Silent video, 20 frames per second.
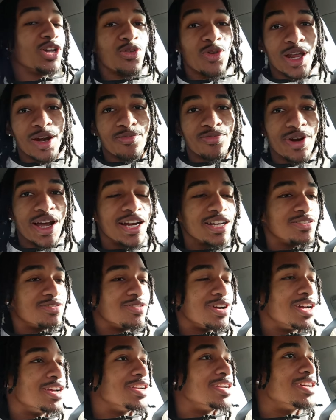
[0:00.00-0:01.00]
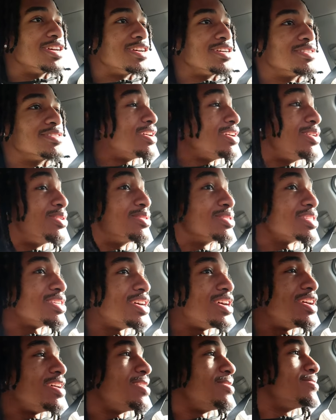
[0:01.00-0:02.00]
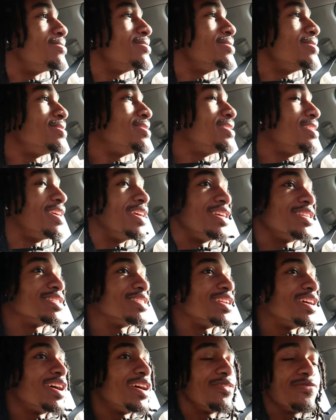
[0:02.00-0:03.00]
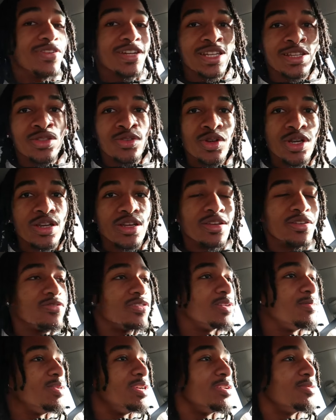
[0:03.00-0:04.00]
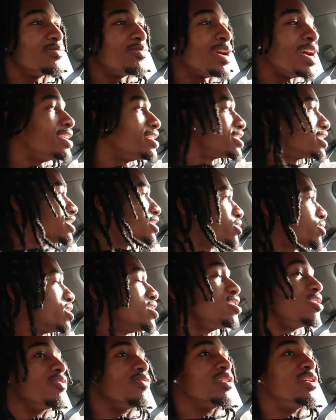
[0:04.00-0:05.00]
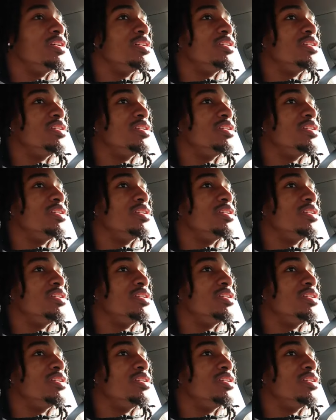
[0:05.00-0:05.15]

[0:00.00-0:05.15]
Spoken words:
on the way to practice right now. Whole time, it's 9:53, feel me? Practice at 12.